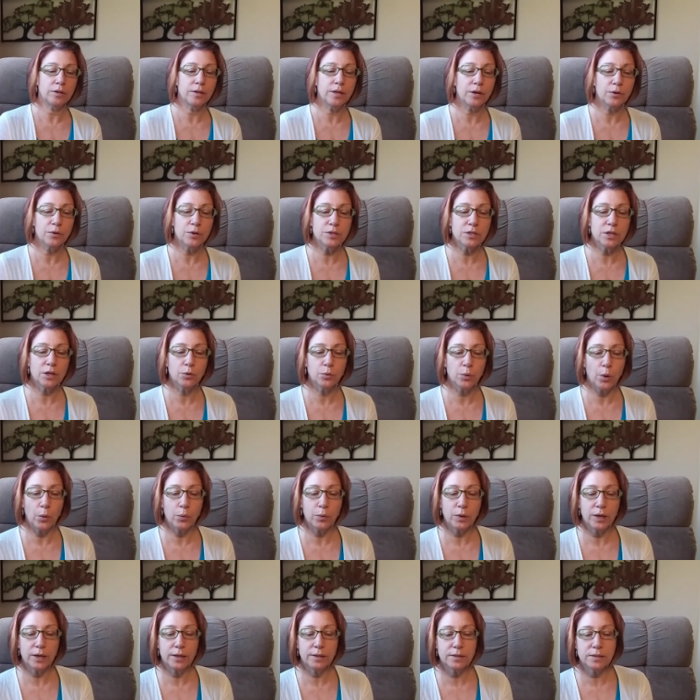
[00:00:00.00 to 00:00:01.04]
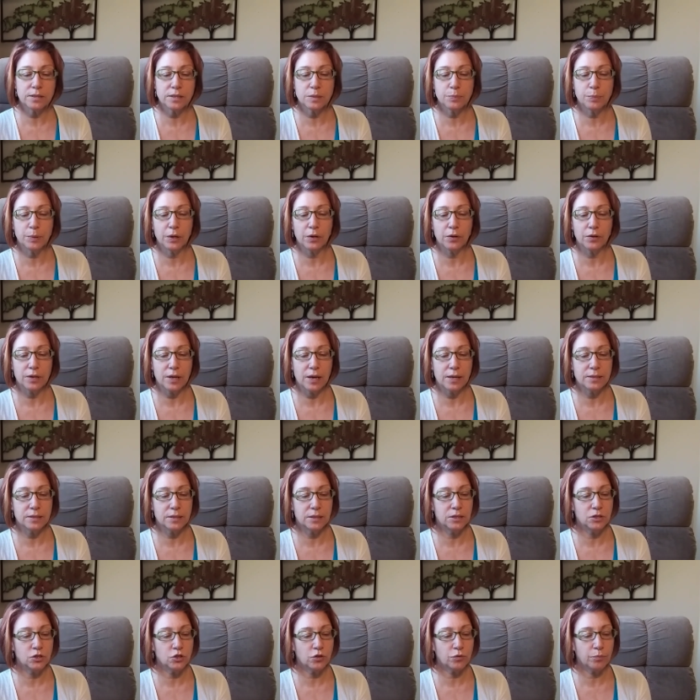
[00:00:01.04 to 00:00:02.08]
There is a groaning in the spirit as
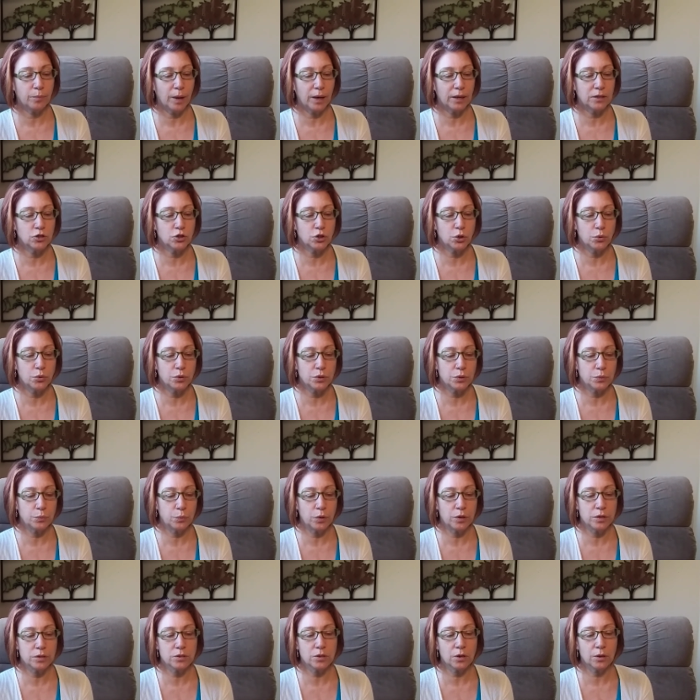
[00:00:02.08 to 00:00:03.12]
each of my chosen ones